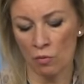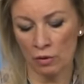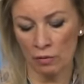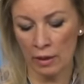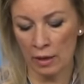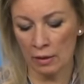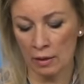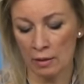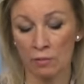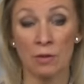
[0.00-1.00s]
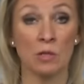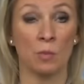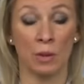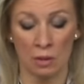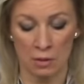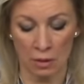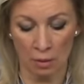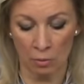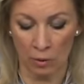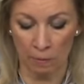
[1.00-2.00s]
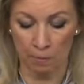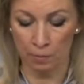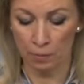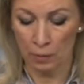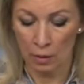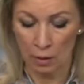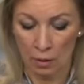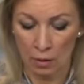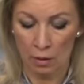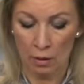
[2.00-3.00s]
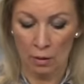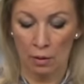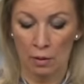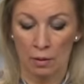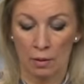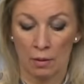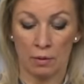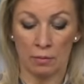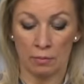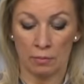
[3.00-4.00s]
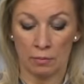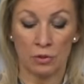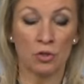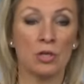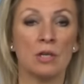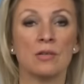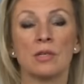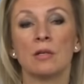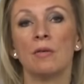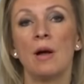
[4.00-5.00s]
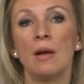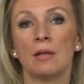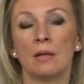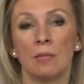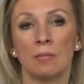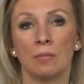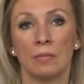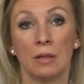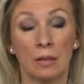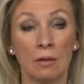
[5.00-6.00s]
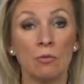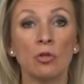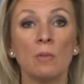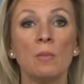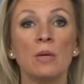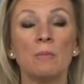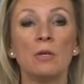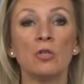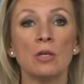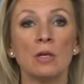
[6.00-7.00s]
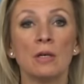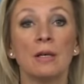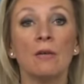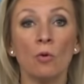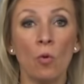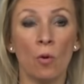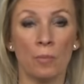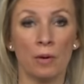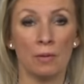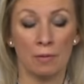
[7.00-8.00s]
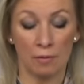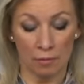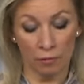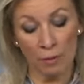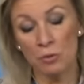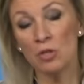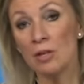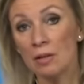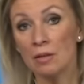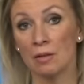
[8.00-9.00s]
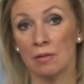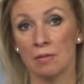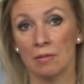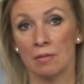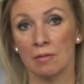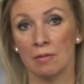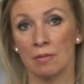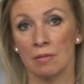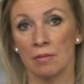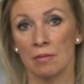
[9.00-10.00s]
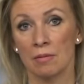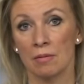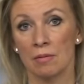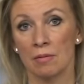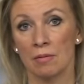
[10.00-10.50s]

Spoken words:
solely for political reasons. To be closer to Europe. Actually, people who believe in God celebrate religious holidays to be closer to God,